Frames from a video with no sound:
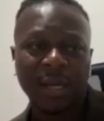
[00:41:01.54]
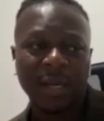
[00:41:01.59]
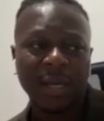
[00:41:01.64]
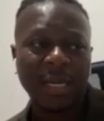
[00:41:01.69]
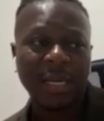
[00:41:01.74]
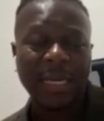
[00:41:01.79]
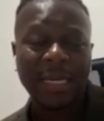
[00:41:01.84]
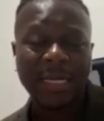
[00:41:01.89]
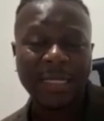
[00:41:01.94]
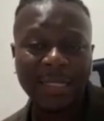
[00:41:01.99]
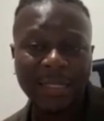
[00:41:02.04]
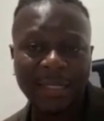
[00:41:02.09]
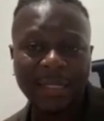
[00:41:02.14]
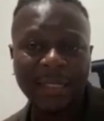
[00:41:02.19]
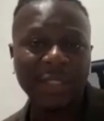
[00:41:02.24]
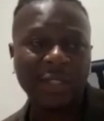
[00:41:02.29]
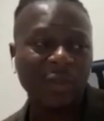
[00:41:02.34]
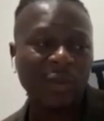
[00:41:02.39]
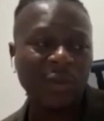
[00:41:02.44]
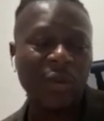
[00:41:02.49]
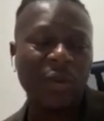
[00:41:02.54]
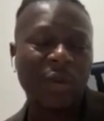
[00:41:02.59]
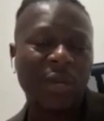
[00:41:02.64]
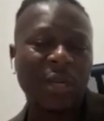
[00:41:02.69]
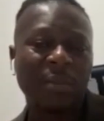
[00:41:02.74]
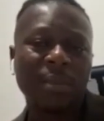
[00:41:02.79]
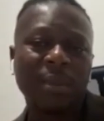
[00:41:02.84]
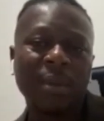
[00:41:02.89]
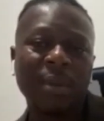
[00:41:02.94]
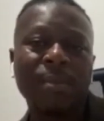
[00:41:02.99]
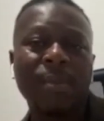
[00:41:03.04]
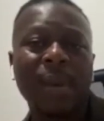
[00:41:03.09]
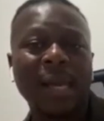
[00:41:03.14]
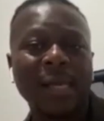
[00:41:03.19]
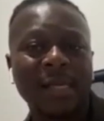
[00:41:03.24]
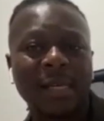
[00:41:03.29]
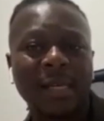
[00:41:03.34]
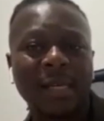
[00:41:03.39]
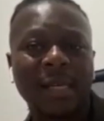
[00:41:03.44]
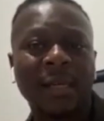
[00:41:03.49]
Listen so you can be
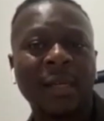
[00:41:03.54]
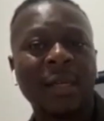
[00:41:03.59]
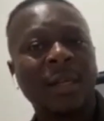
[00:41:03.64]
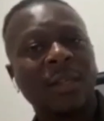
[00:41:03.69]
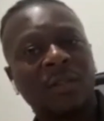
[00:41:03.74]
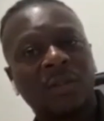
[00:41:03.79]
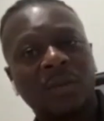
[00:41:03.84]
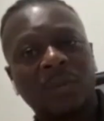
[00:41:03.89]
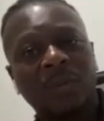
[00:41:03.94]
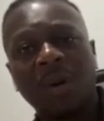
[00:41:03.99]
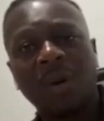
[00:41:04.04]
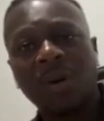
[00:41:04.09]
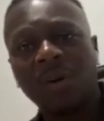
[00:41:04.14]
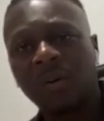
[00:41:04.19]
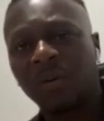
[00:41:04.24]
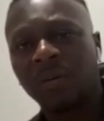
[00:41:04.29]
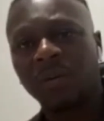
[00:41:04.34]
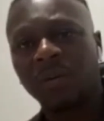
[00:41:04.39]
better tomorrow.